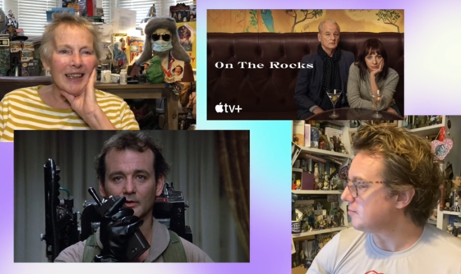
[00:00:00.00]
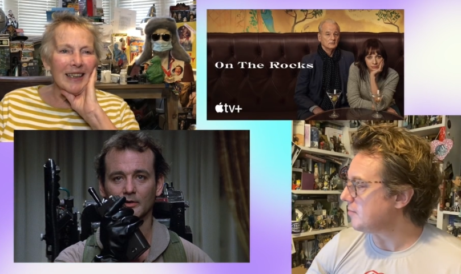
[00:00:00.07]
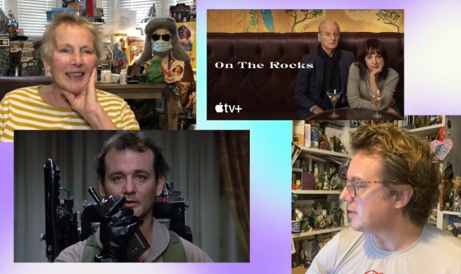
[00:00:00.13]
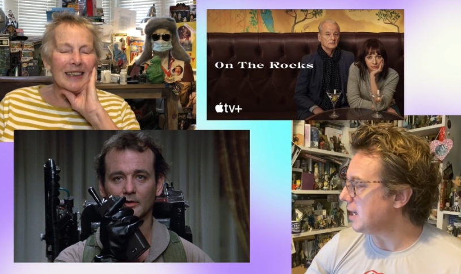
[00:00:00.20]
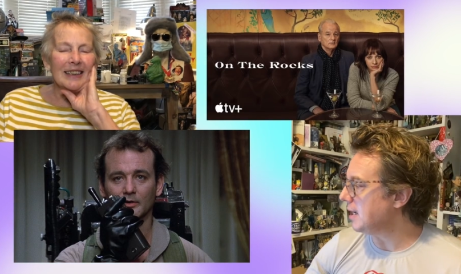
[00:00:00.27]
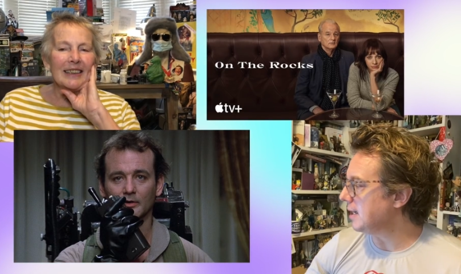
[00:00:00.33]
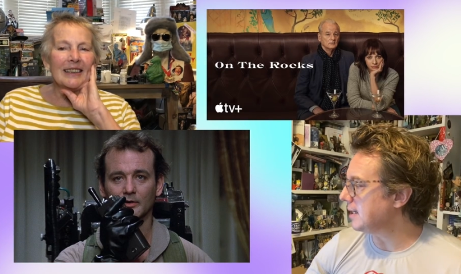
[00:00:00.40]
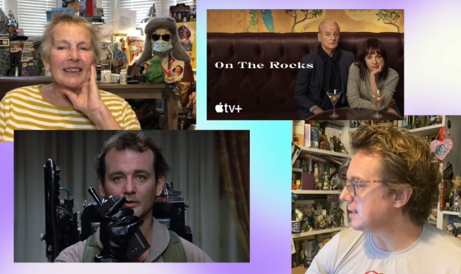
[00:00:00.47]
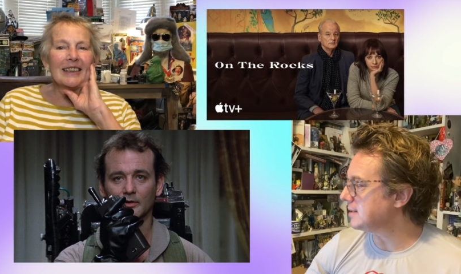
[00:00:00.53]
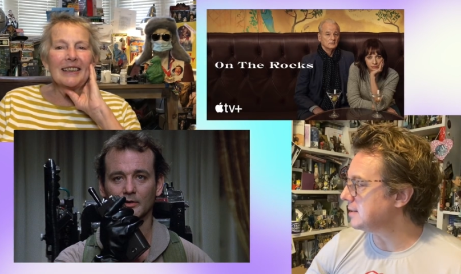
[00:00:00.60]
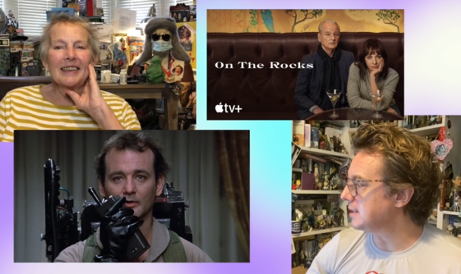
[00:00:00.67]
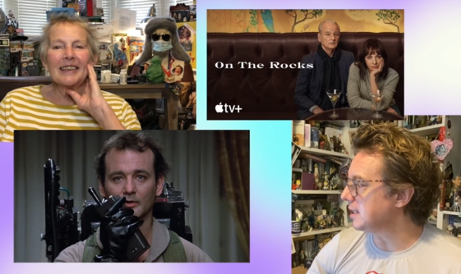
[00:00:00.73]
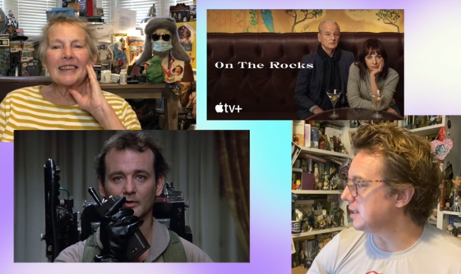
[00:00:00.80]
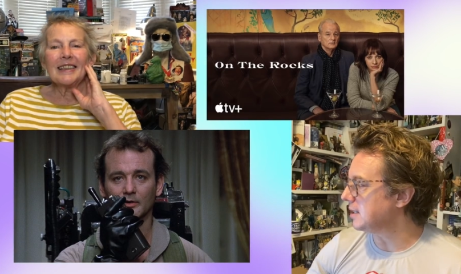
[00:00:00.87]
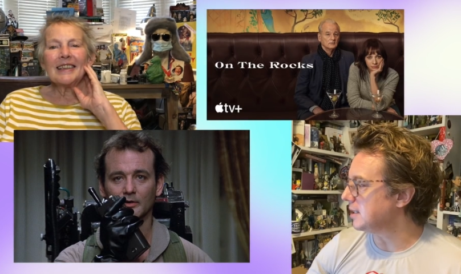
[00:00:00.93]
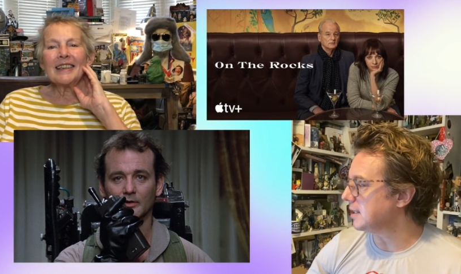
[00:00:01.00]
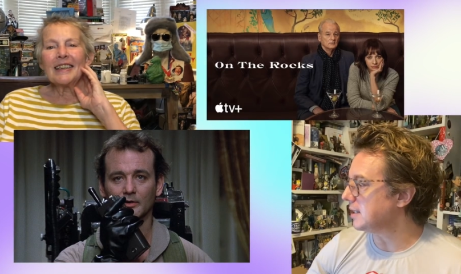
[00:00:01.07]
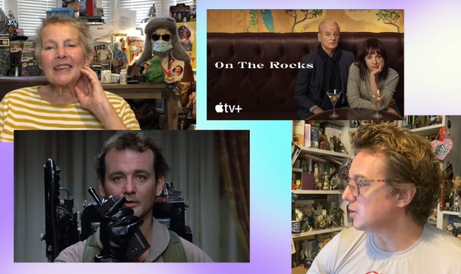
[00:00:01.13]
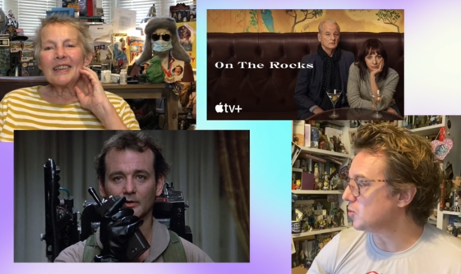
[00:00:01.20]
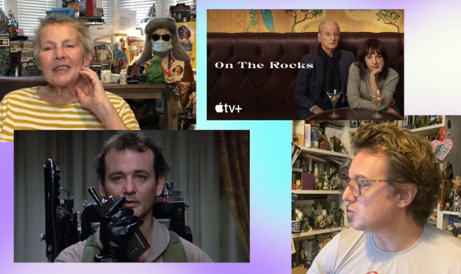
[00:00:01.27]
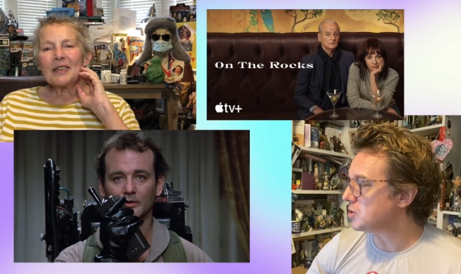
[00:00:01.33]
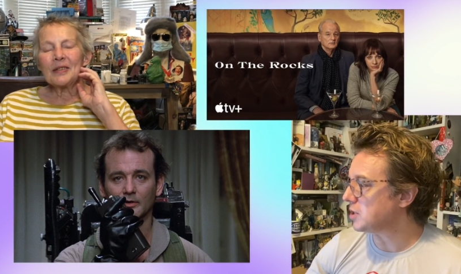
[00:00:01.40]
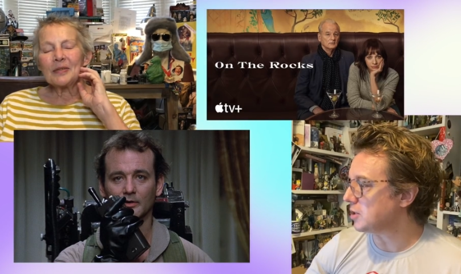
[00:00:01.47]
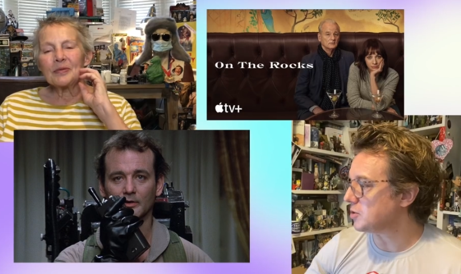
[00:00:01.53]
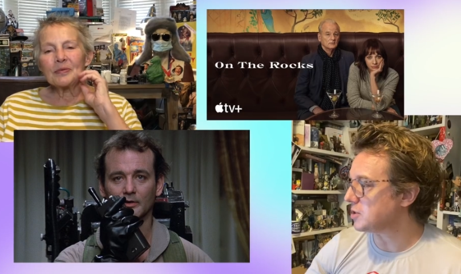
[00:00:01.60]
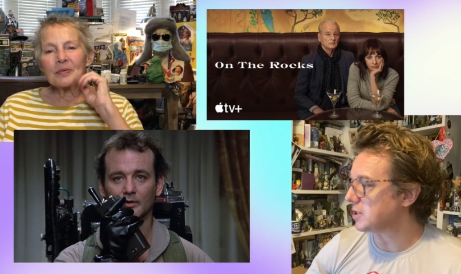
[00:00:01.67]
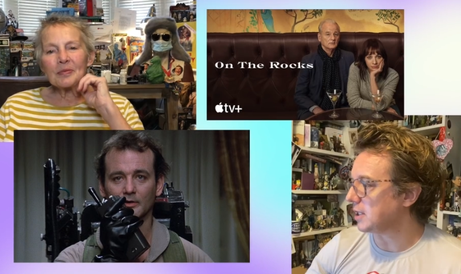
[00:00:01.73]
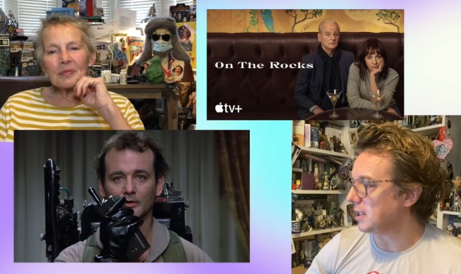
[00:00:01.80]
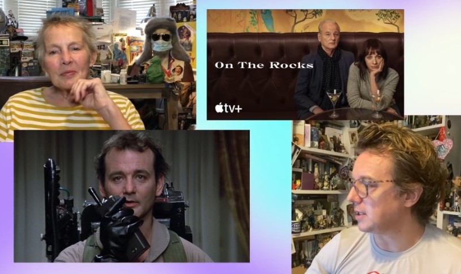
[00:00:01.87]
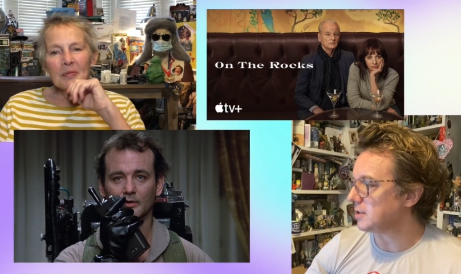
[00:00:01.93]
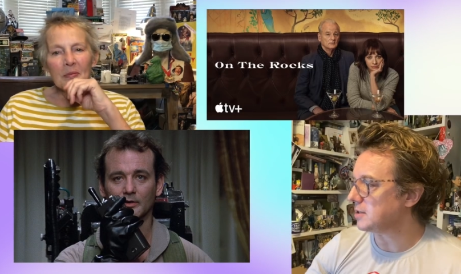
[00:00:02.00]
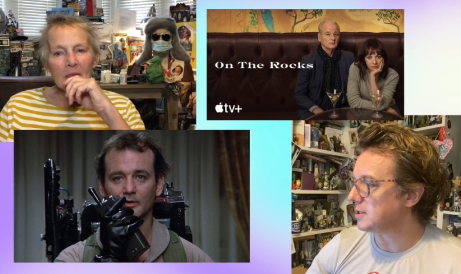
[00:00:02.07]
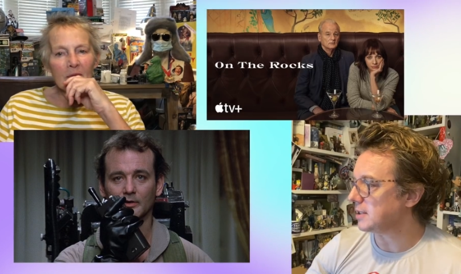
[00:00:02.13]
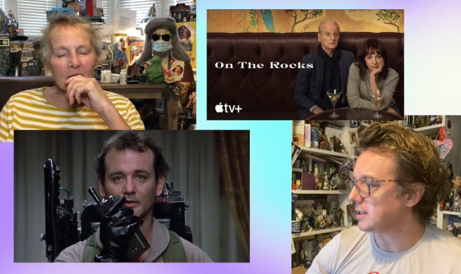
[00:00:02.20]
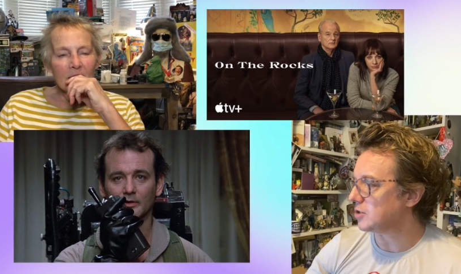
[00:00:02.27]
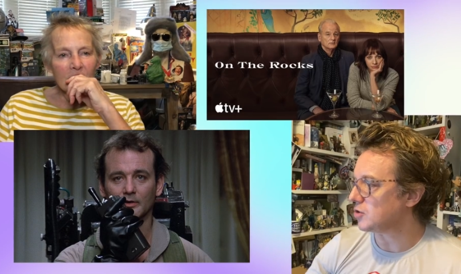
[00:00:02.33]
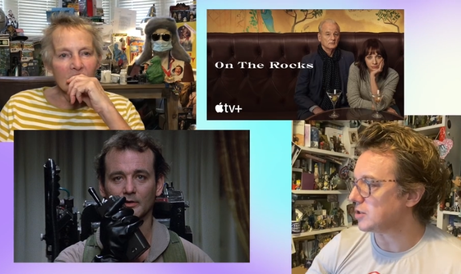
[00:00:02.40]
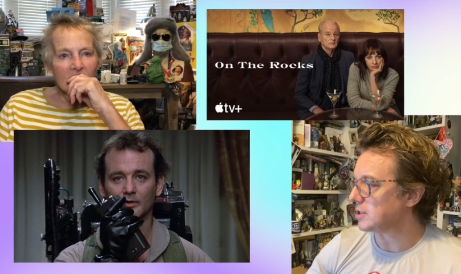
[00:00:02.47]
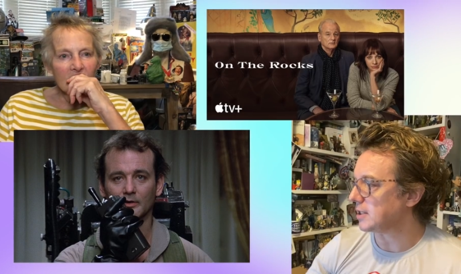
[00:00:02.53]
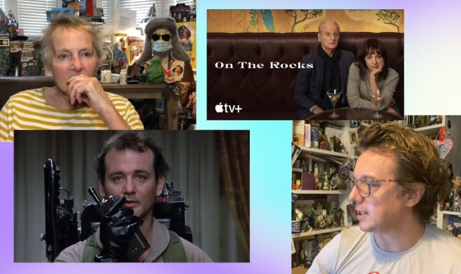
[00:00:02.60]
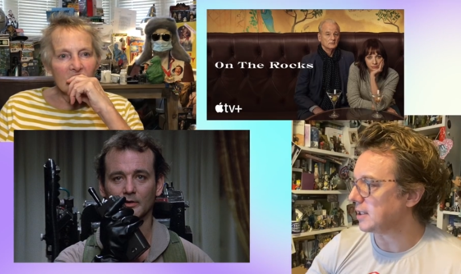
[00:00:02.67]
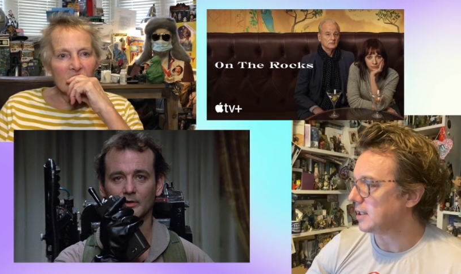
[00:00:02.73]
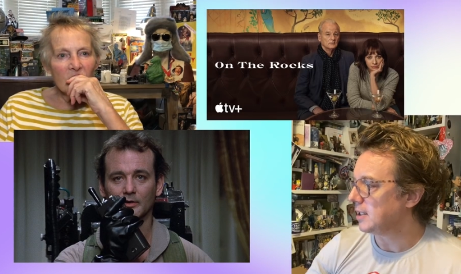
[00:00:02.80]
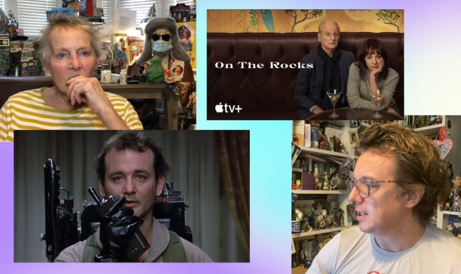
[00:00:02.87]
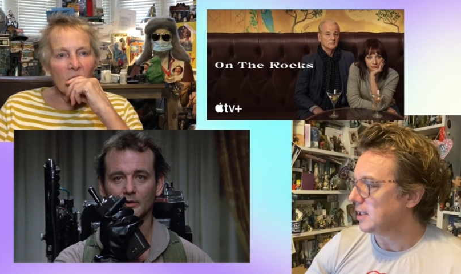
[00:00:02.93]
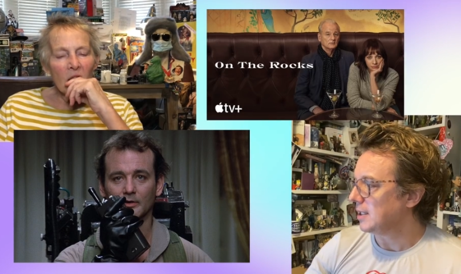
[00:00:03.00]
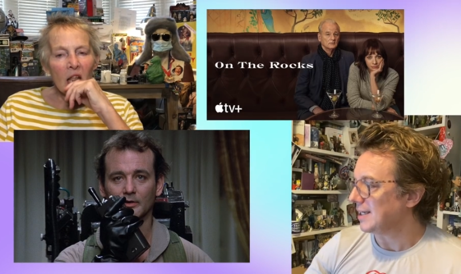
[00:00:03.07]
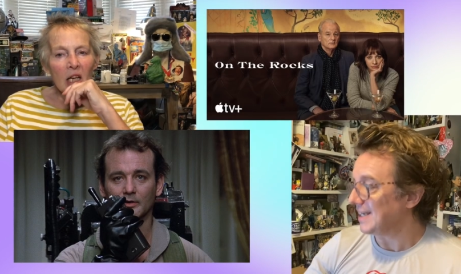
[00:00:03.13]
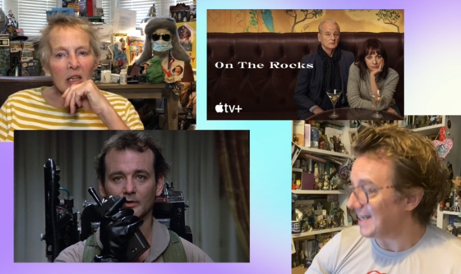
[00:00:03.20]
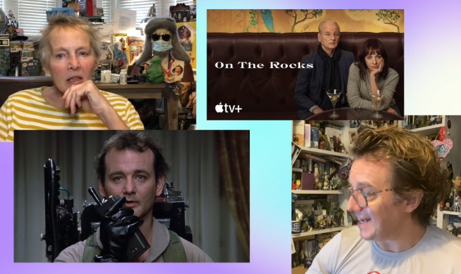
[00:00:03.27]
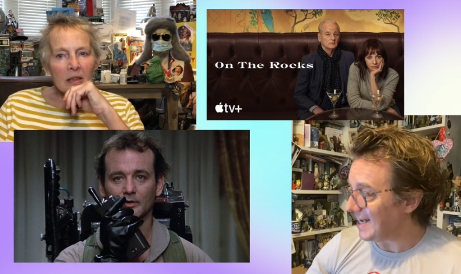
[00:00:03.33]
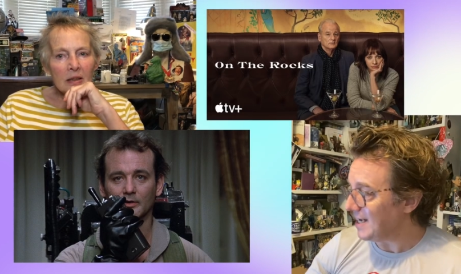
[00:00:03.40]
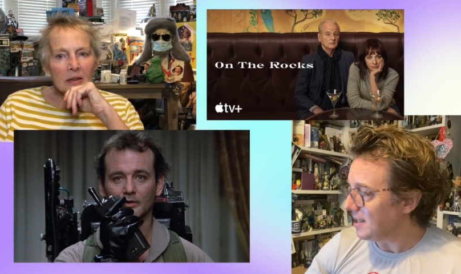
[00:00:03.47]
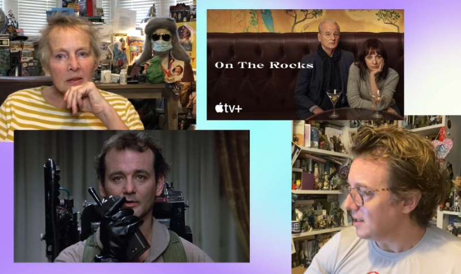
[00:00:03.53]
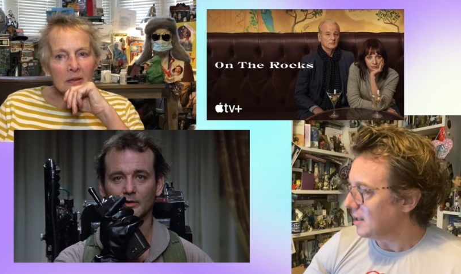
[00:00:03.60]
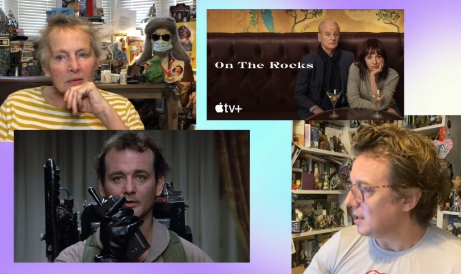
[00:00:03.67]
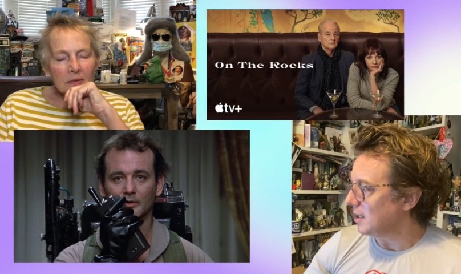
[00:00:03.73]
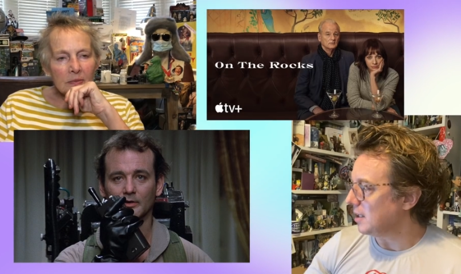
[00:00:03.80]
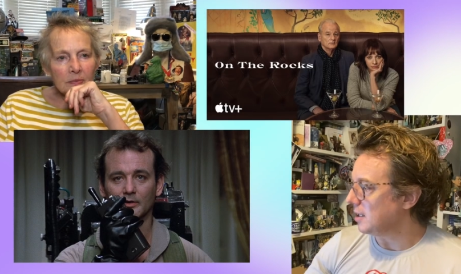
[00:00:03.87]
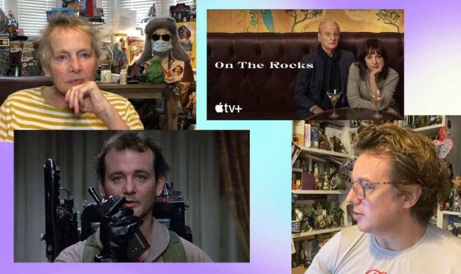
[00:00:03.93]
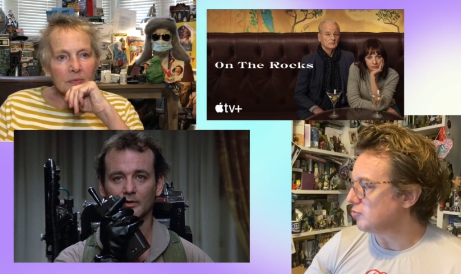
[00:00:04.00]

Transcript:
Speaker 1: and uh, it also stars, interesting, Lee uh,